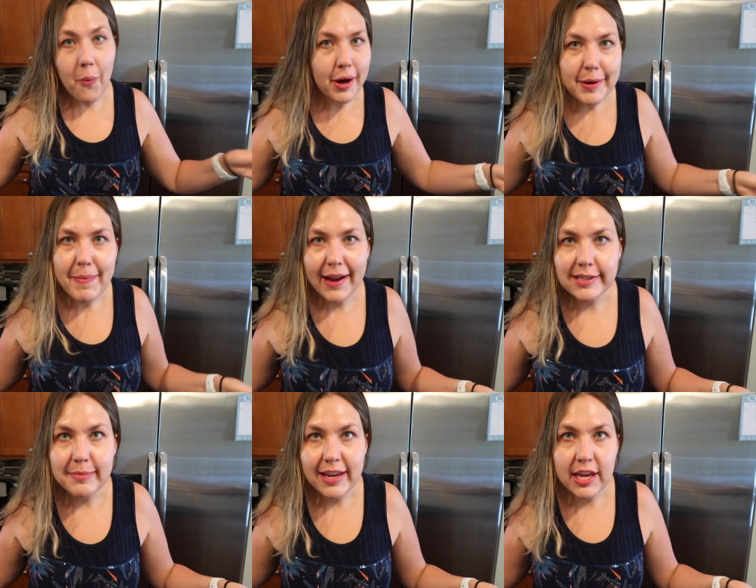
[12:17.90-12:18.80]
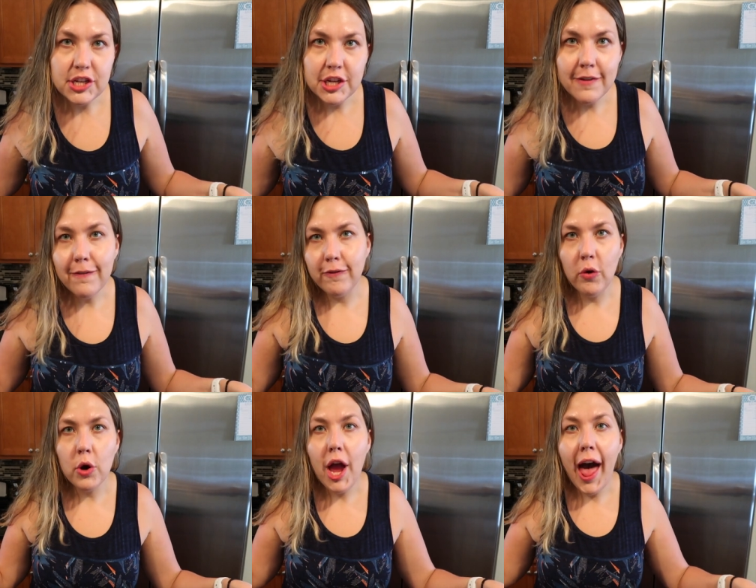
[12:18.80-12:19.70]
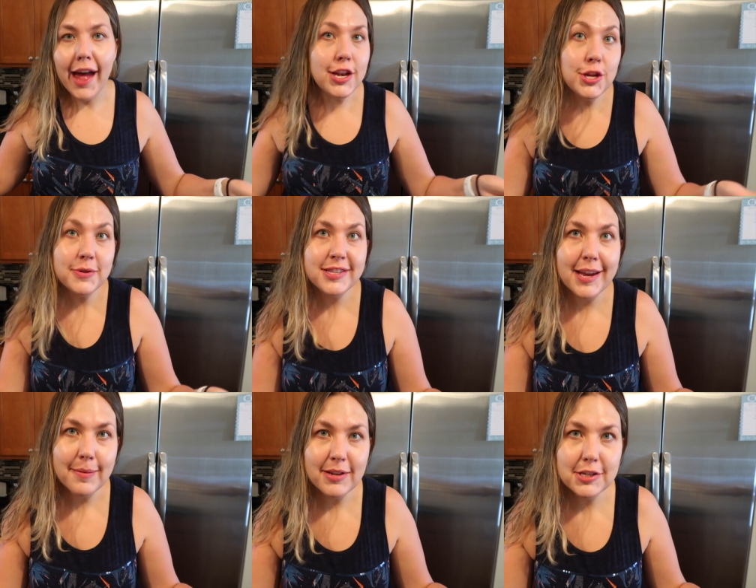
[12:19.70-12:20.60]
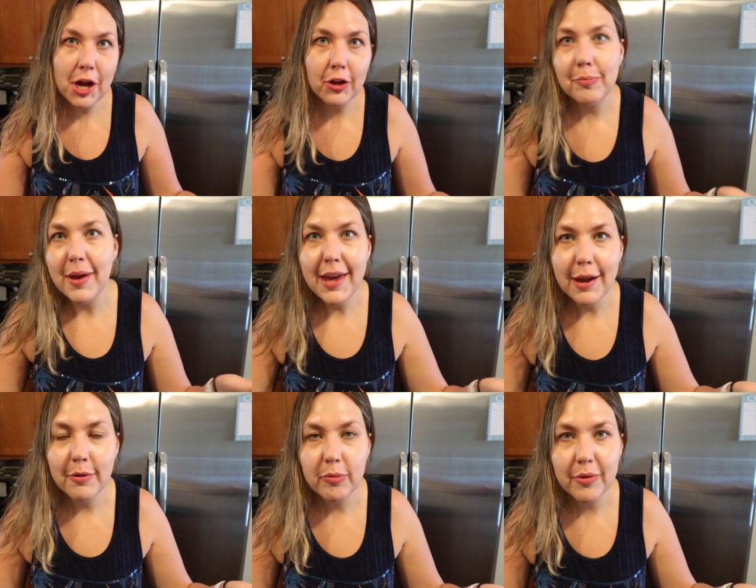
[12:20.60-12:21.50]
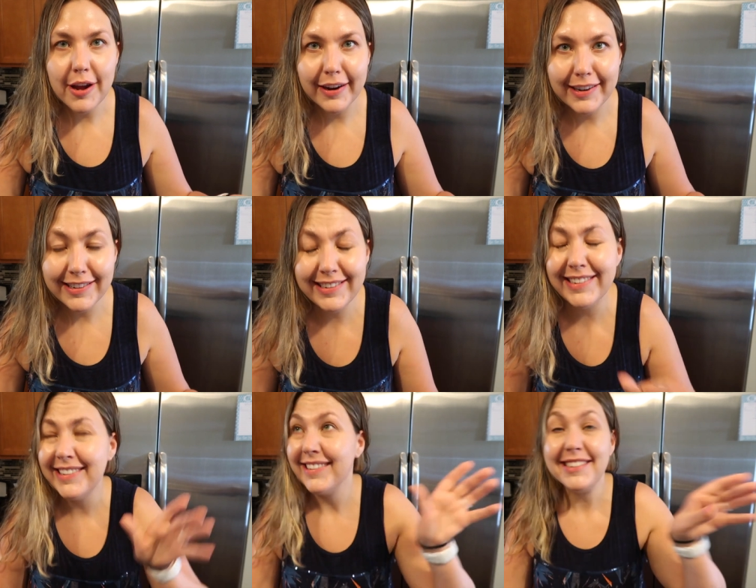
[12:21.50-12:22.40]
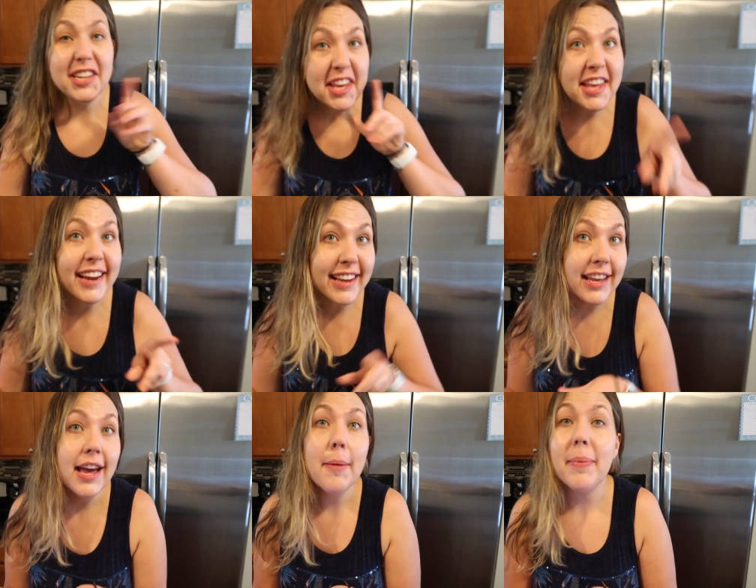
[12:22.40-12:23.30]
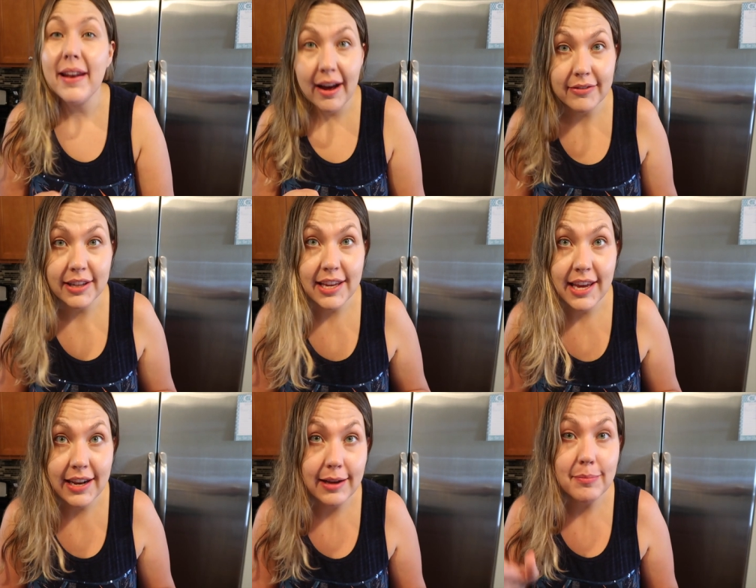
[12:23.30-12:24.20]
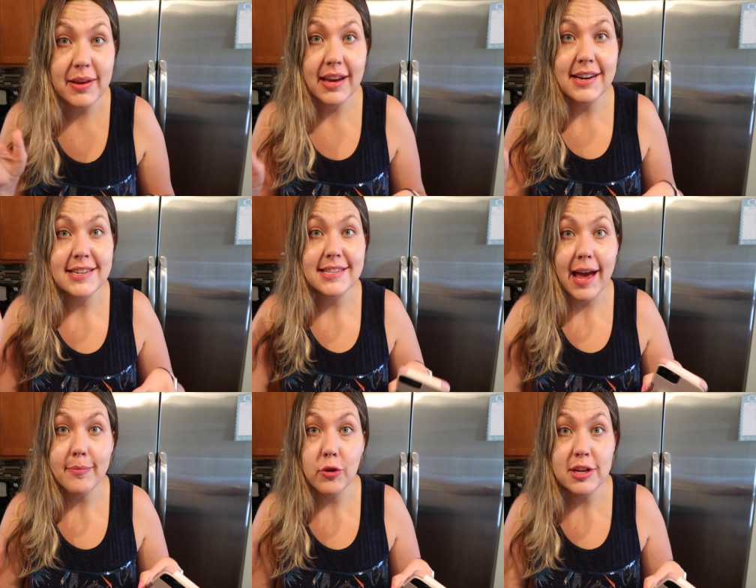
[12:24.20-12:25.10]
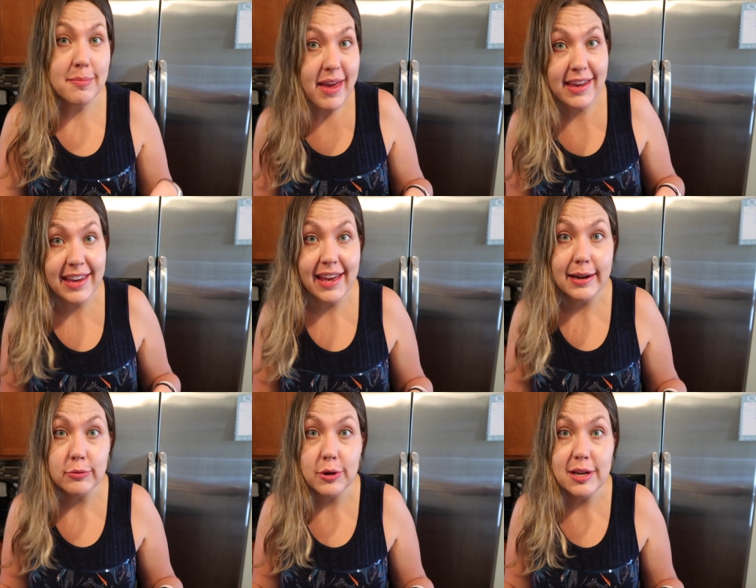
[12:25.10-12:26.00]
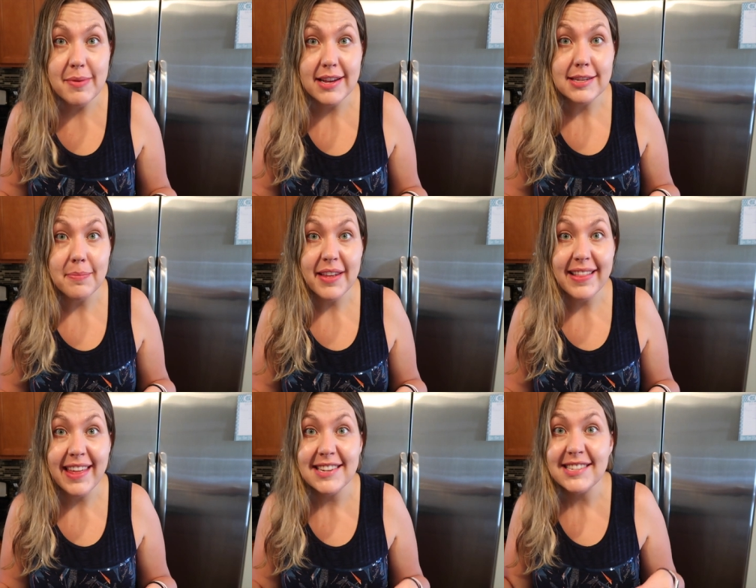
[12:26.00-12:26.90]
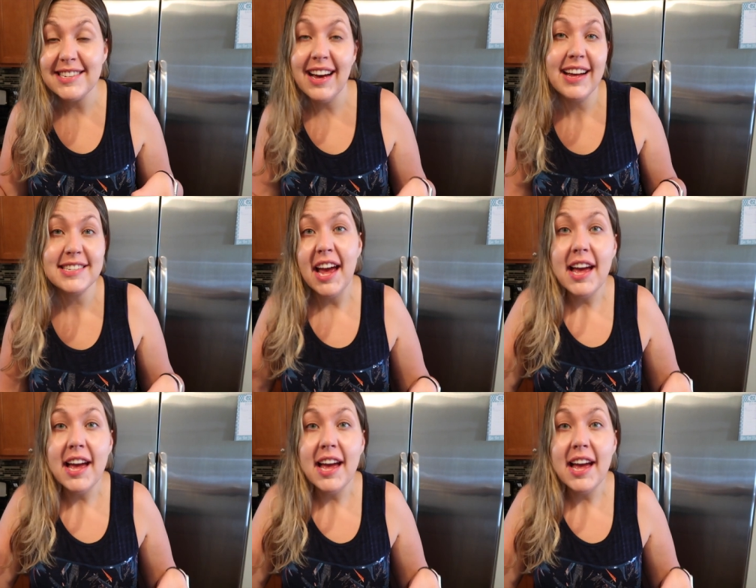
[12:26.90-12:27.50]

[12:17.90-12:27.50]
welcome back to my kitchen for a new segment called Baking with Brianna. kidding, but not really kidding because I'm going to bake and I'm going to bake something that is not